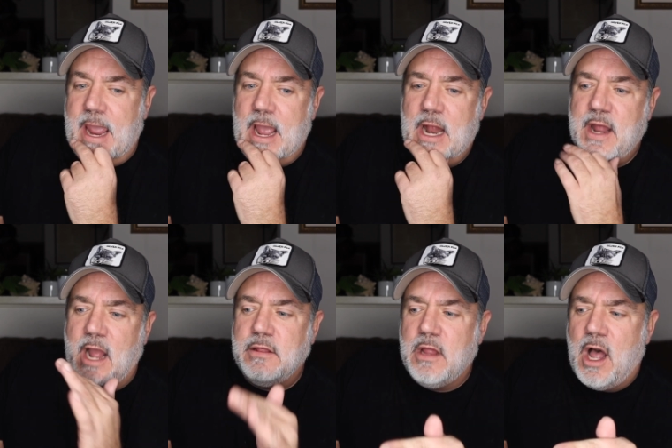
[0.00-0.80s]
and
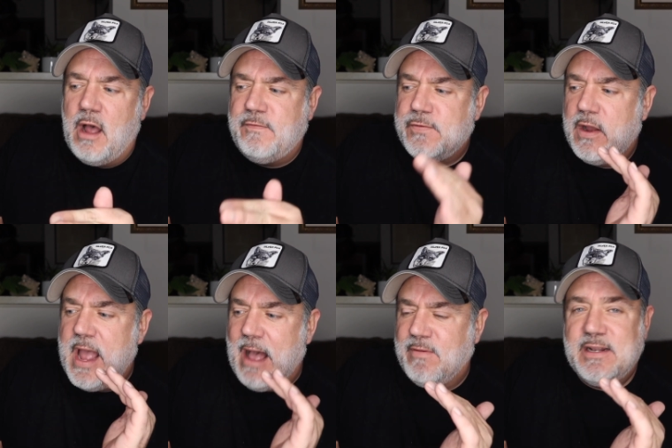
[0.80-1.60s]
I love
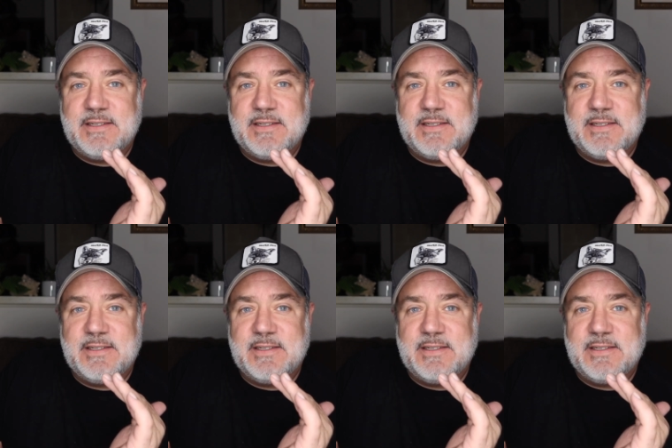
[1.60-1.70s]
having